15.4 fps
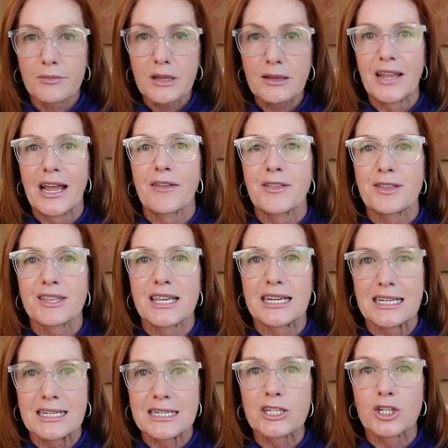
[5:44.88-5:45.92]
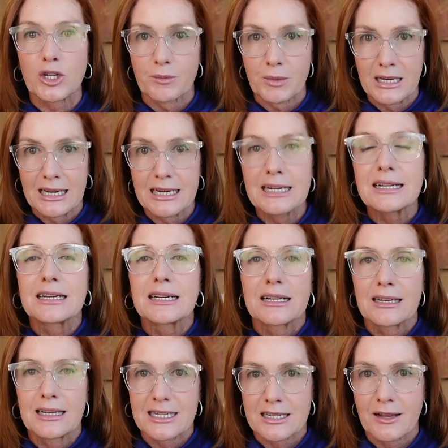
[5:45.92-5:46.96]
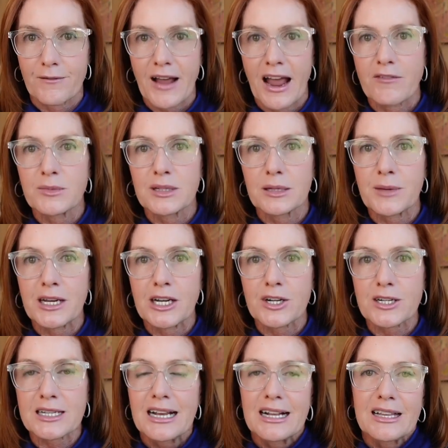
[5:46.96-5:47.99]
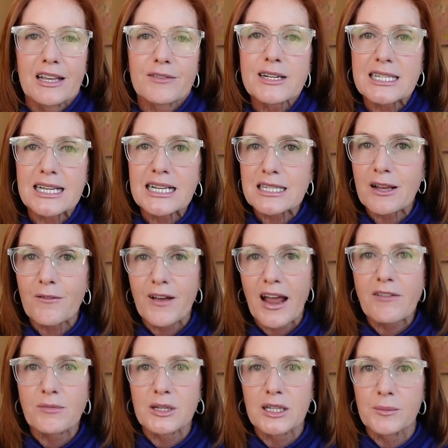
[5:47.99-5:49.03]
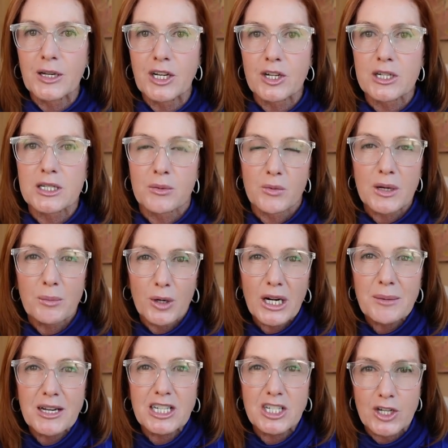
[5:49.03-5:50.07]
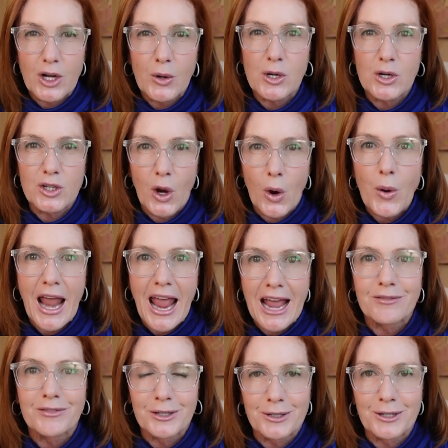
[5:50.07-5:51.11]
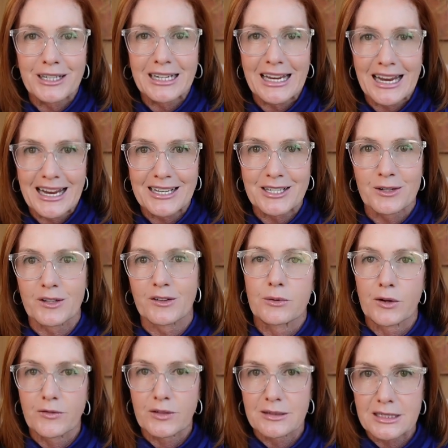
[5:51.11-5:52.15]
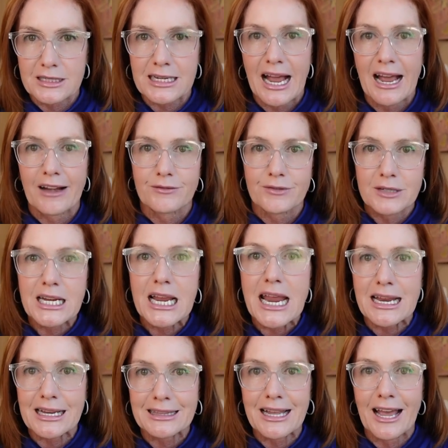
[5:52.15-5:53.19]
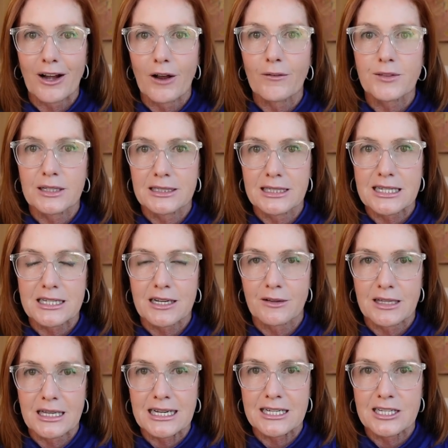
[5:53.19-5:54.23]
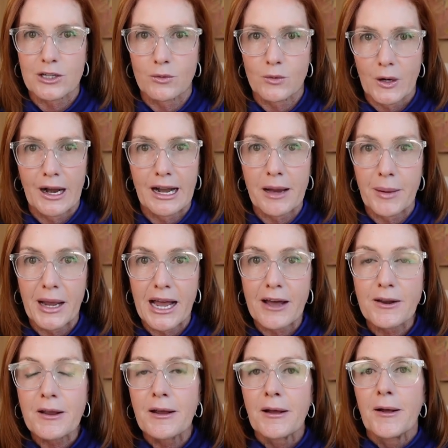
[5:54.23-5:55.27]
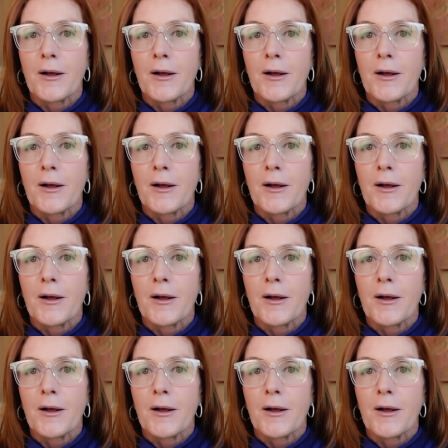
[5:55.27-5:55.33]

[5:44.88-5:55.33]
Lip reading: Now, the thickness should be less than 5 millimeters. If it's less than 5 millimeters, we pretty much know you don't have uterine cancer, though we've just kind of taken that off the list of things to worry about.